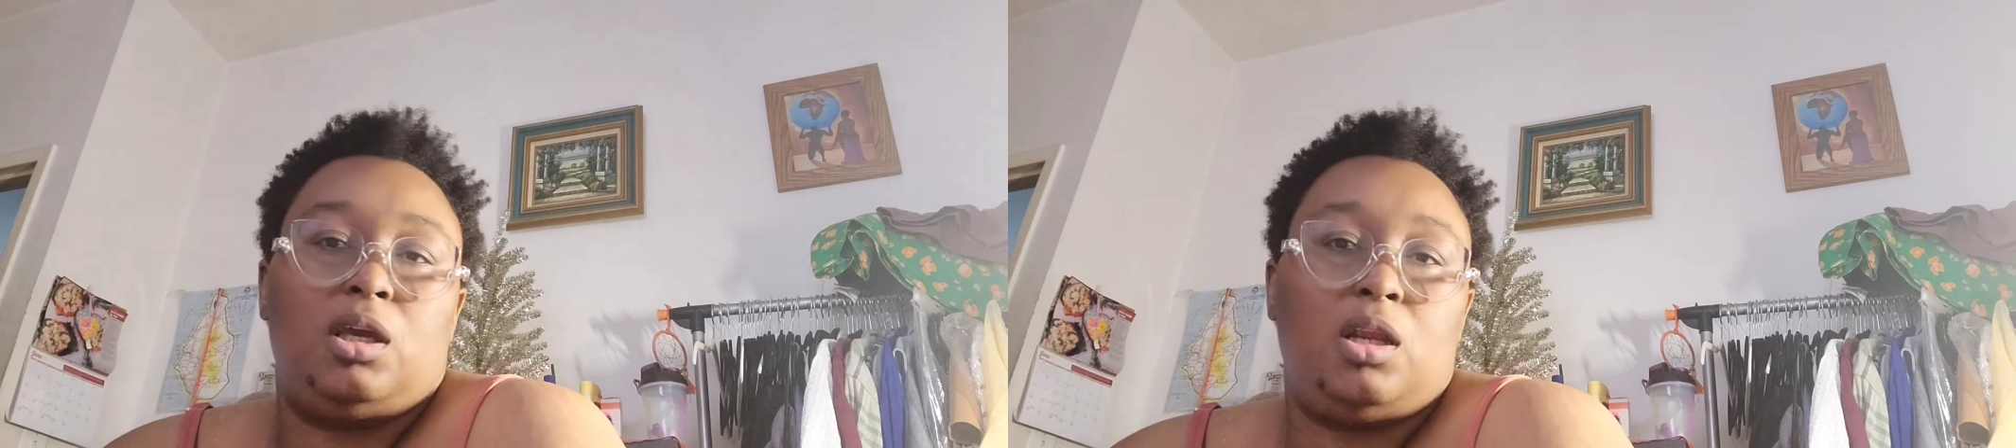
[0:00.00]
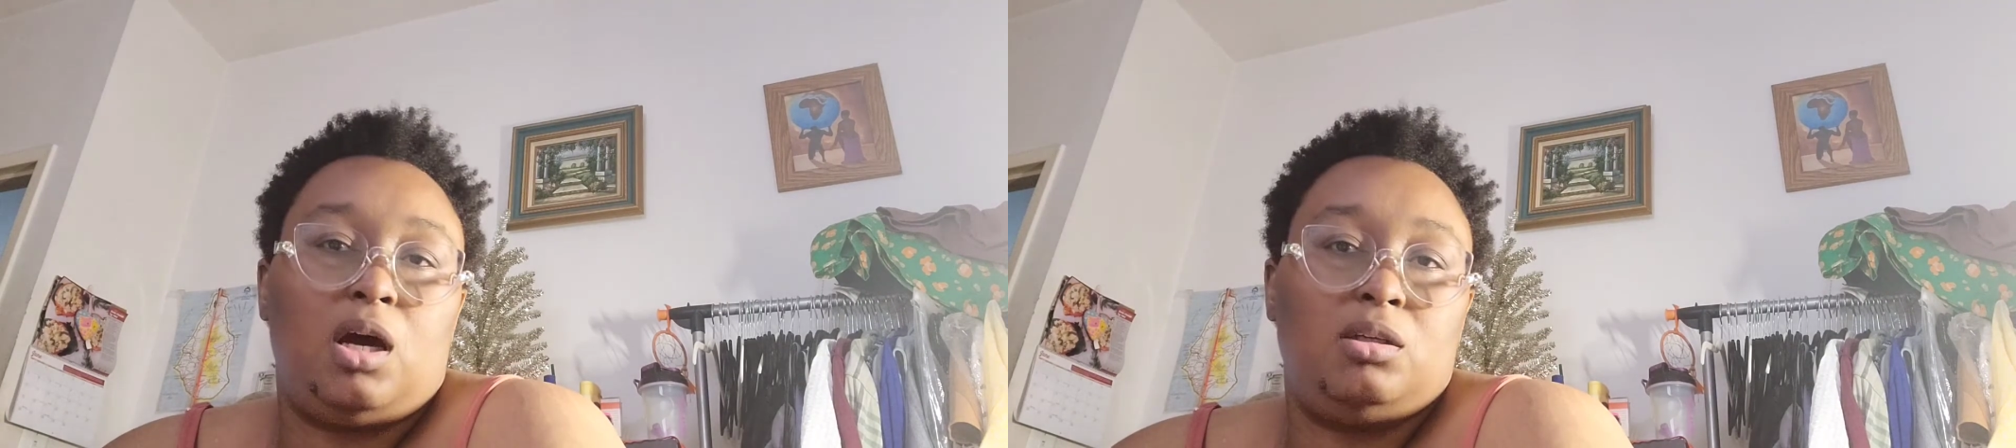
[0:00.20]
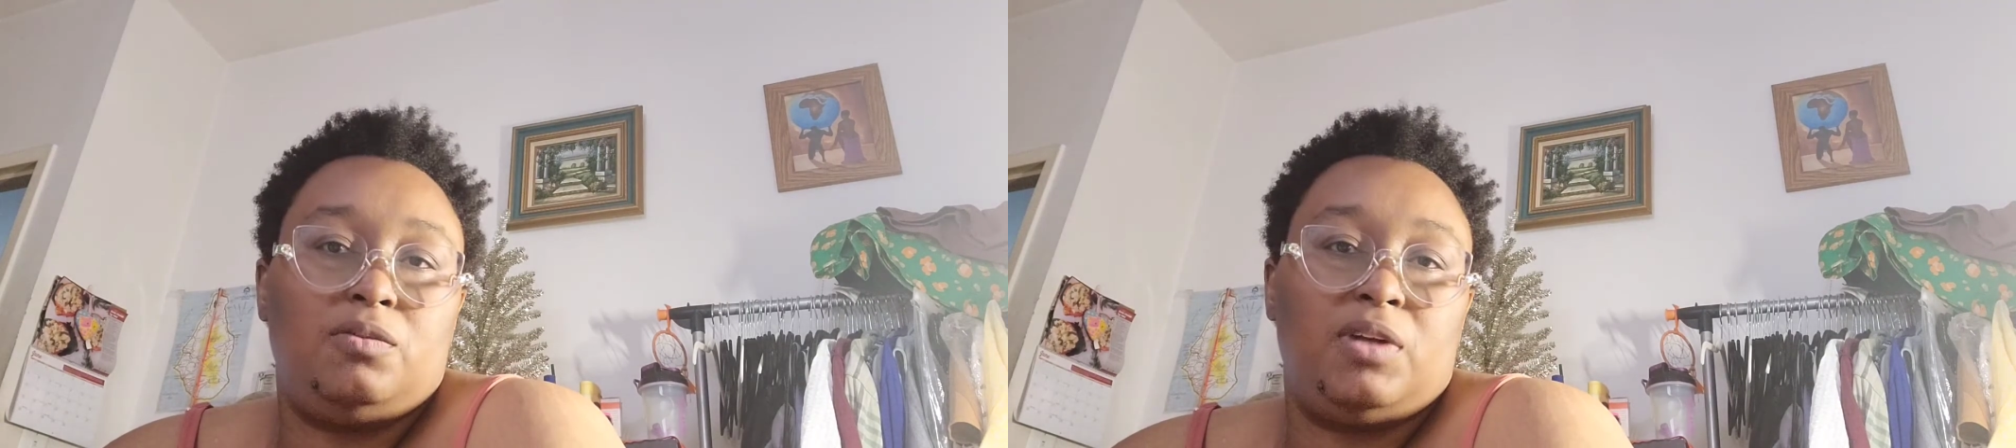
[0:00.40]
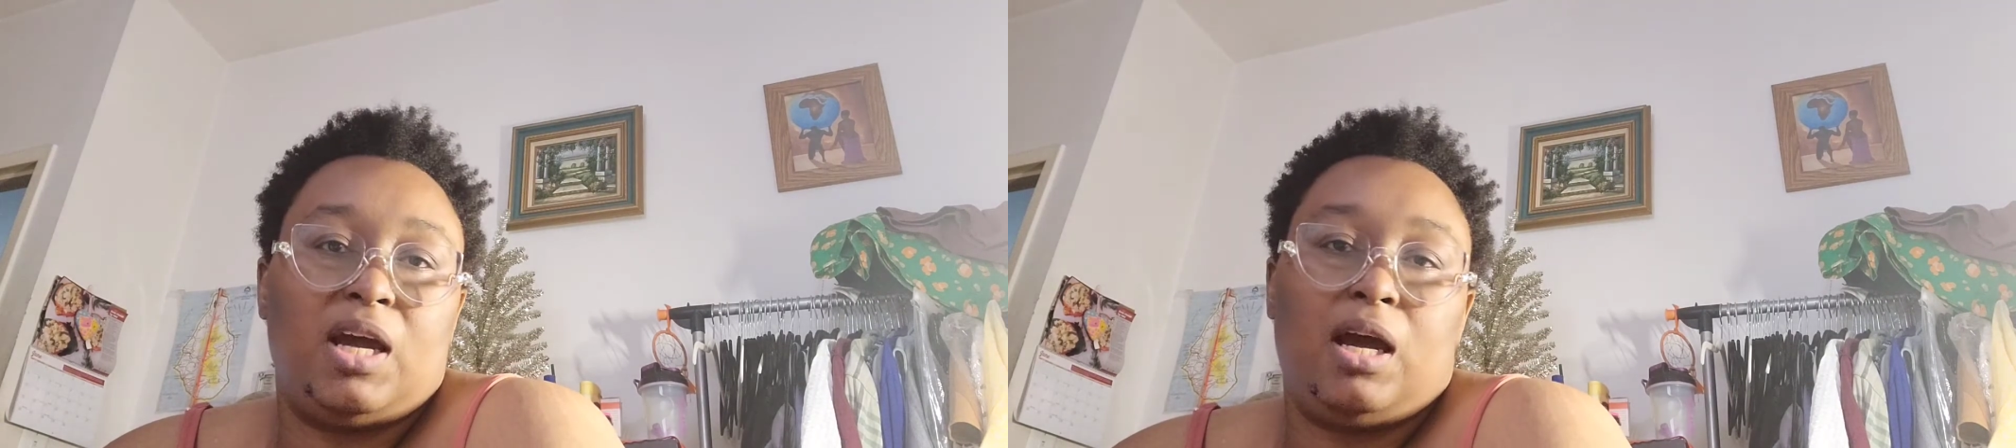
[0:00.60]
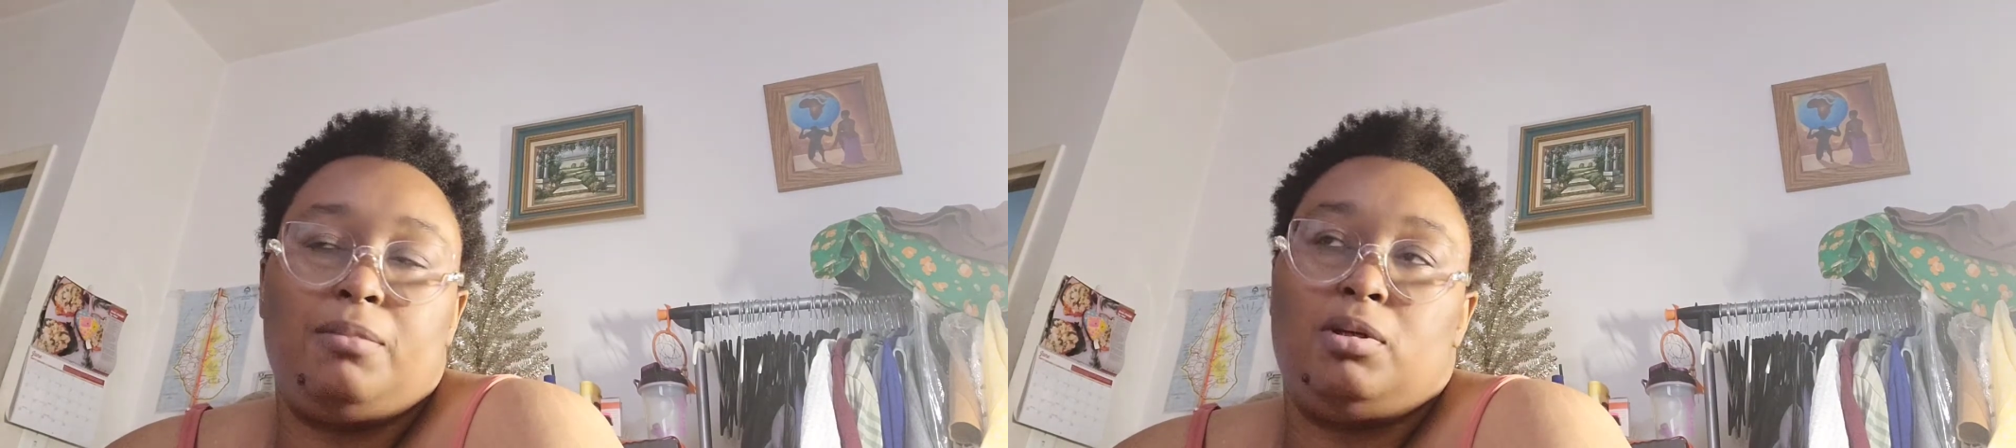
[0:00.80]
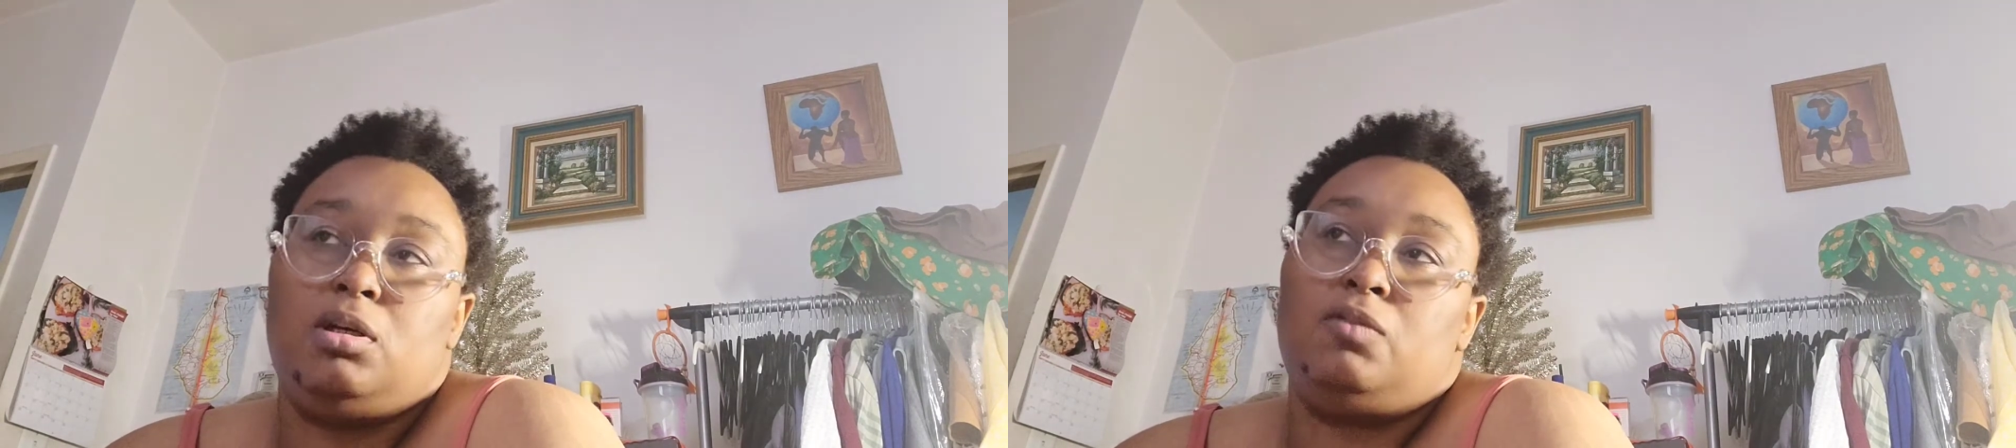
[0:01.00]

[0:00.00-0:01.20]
get out of the habit